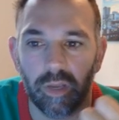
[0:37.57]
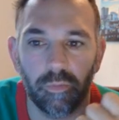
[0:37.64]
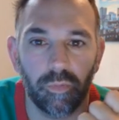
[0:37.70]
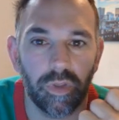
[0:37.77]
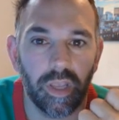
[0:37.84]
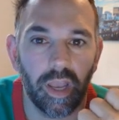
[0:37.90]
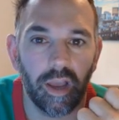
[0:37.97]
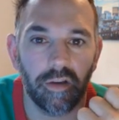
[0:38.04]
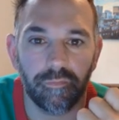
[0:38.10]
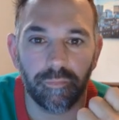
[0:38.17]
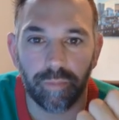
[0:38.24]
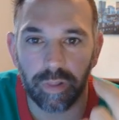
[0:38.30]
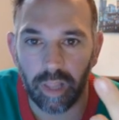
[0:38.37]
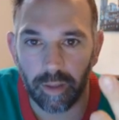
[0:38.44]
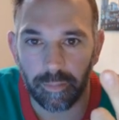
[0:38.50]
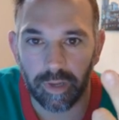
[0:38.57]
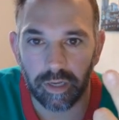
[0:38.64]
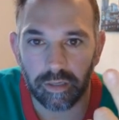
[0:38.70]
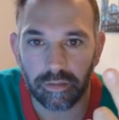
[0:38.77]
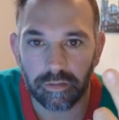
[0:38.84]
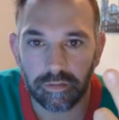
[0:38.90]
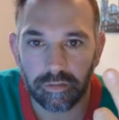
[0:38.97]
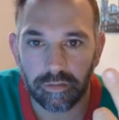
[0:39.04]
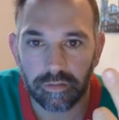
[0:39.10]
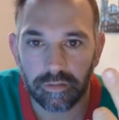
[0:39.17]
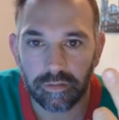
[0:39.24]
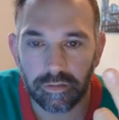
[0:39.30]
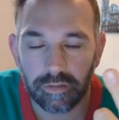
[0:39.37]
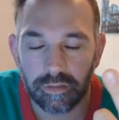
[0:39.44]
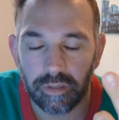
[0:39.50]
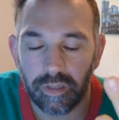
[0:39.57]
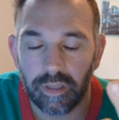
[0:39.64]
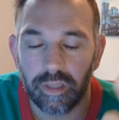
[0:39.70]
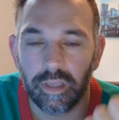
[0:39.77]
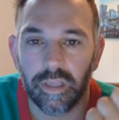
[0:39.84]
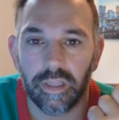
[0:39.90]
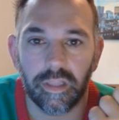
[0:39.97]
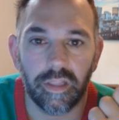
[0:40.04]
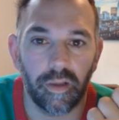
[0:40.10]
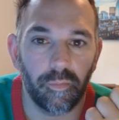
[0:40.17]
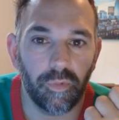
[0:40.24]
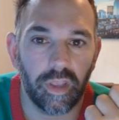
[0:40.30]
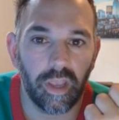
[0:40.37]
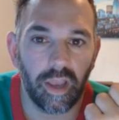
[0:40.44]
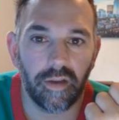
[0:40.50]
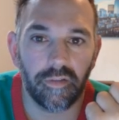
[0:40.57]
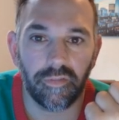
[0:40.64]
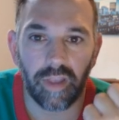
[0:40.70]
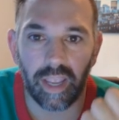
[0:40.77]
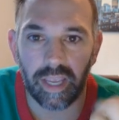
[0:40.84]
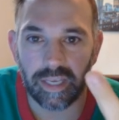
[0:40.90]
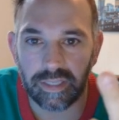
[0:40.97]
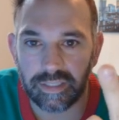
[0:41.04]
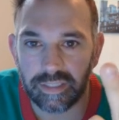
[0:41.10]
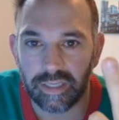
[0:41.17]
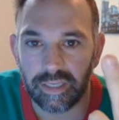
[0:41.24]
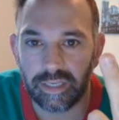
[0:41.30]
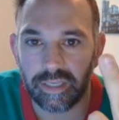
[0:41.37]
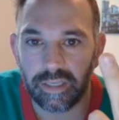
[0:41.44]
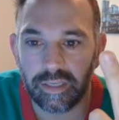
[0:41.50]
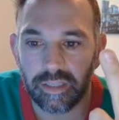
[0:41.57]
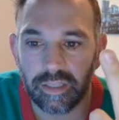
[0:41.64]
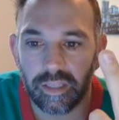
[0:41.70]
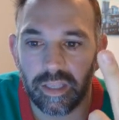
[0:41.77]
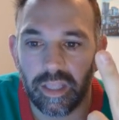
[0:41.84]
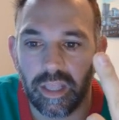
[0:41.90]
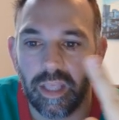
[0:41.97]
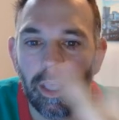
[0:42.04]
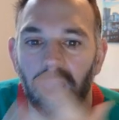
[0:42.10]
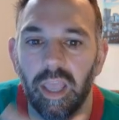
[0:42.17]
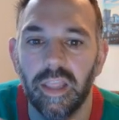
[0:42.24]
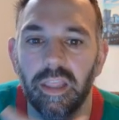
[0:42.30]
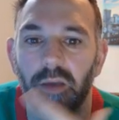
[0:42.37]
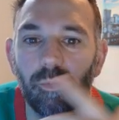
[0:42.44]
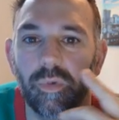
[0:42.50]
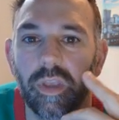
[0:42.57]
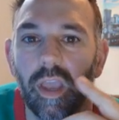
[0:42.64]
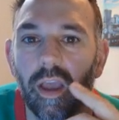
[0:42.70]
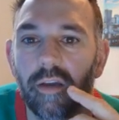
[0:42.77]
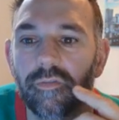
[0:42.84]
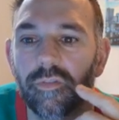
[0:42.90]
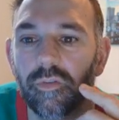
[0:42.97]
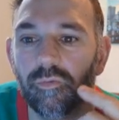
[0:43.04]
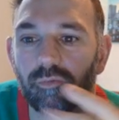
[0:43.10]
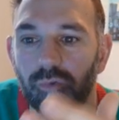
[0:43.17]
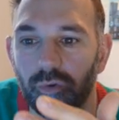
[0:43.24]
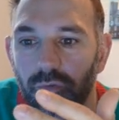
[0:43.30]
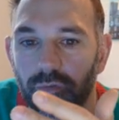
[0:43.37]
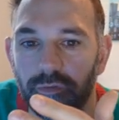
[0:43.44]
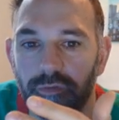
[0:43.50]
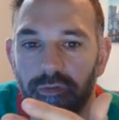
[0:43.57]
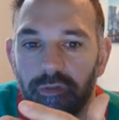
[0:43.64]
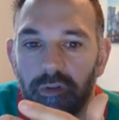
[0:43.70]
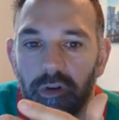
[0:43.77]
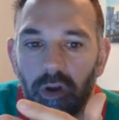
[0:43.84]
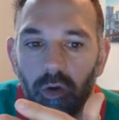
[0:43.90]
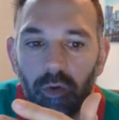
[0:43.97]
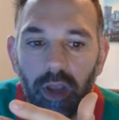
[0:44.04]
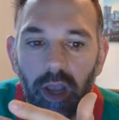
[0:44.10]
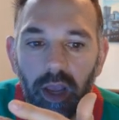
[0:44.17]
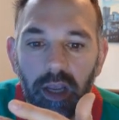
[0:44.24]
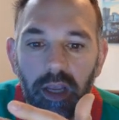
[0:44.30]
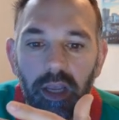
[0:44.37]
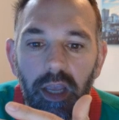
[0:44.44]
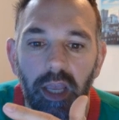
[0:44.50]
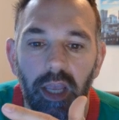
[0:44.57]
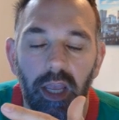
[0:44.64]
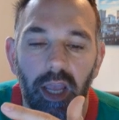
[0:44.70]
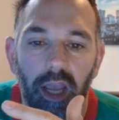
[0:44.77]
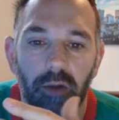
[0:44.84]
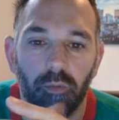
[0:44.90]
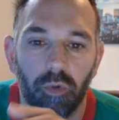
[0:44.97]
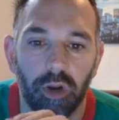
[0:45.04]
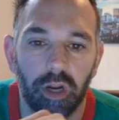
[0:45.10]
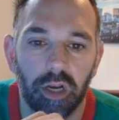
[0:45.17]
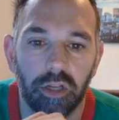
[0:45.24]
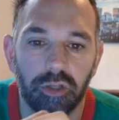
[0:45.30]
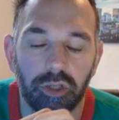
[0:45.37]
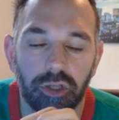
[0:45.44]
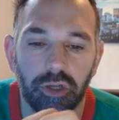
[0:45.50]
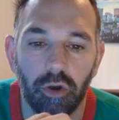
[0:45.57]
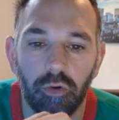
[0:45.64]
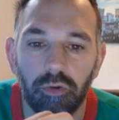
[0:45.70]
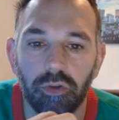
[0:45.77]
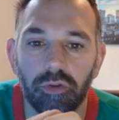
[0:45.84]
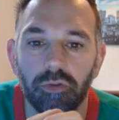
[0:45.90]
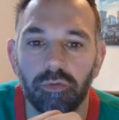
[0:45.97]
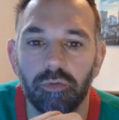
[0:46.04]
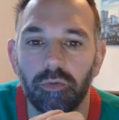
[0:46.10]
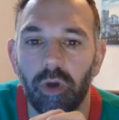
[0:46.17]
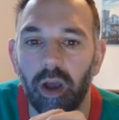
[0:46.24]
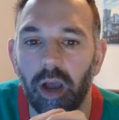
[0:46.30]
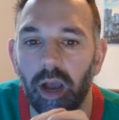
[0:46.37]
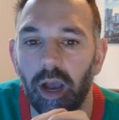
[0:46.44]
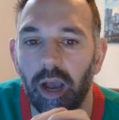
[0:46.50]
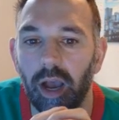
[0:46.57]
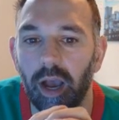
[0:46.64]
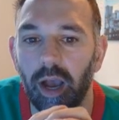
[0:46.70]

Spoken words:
then we have plumbing, then we have AC, and then we have the roof, okay? And we're going to show you